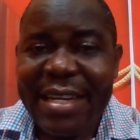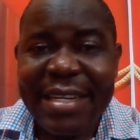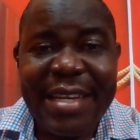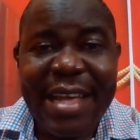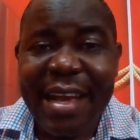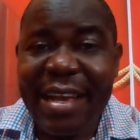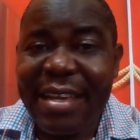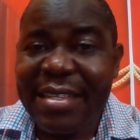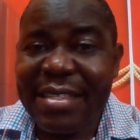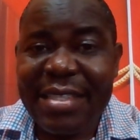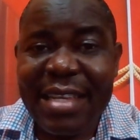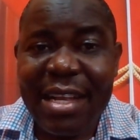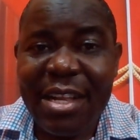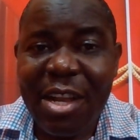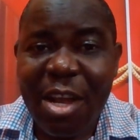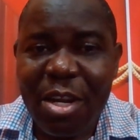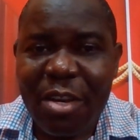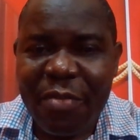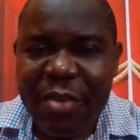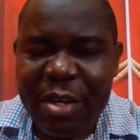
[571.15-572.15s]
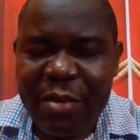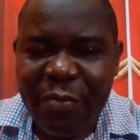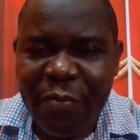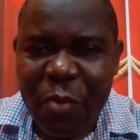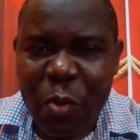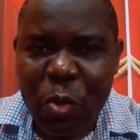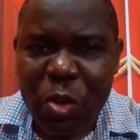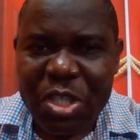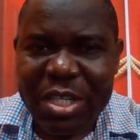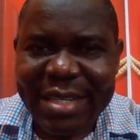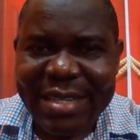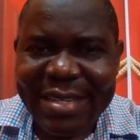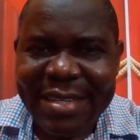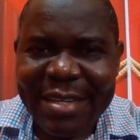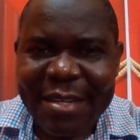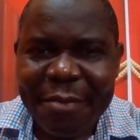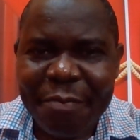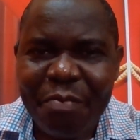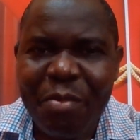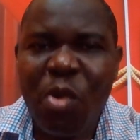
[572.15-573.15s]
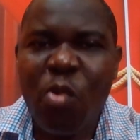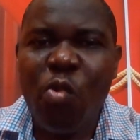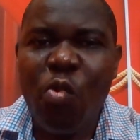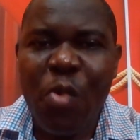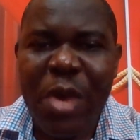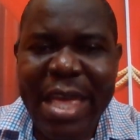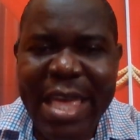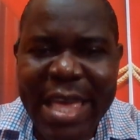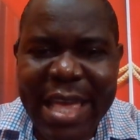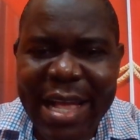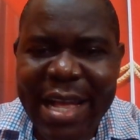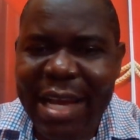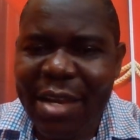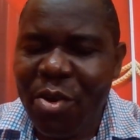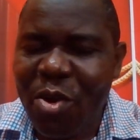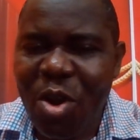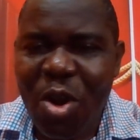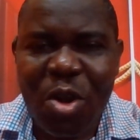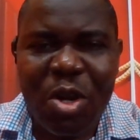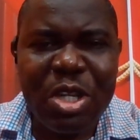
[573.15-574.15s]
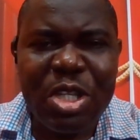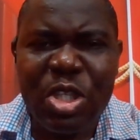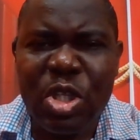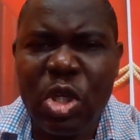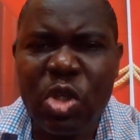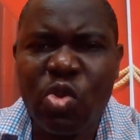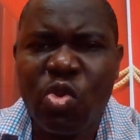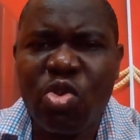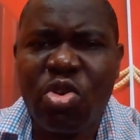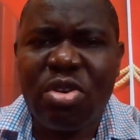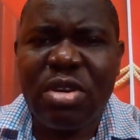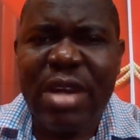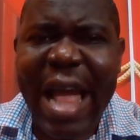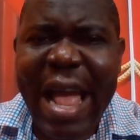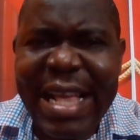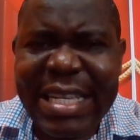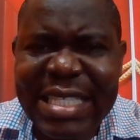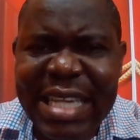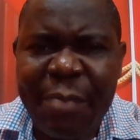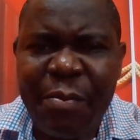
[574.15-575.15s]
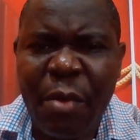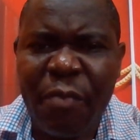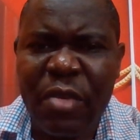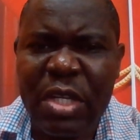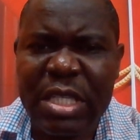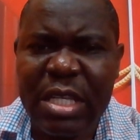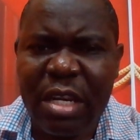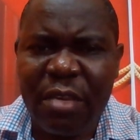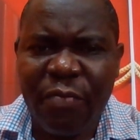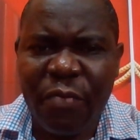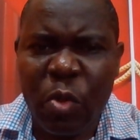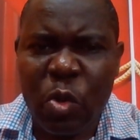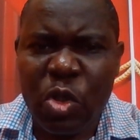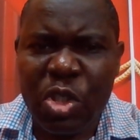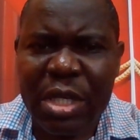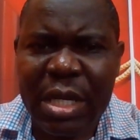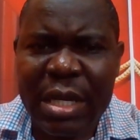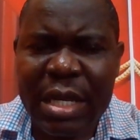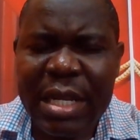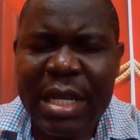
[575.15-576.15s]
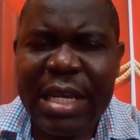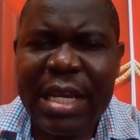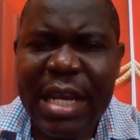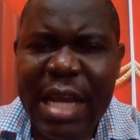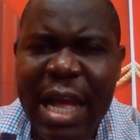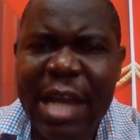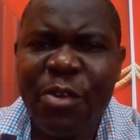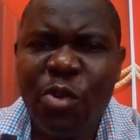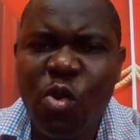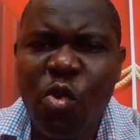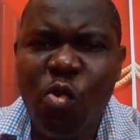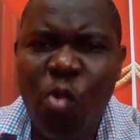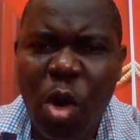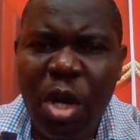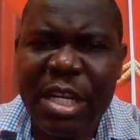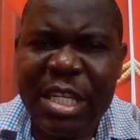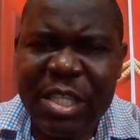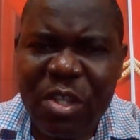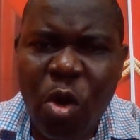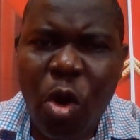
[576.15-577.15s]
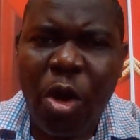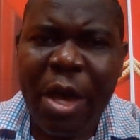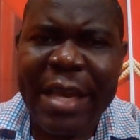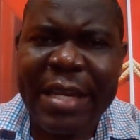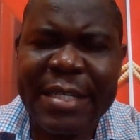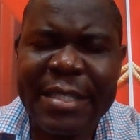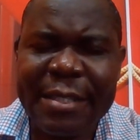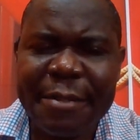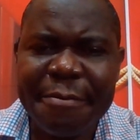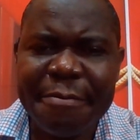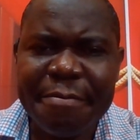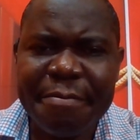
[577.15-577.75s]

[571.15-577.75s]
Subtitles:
There is a lot of confusion, but we can all continue to rise above this confusion and do what is correct.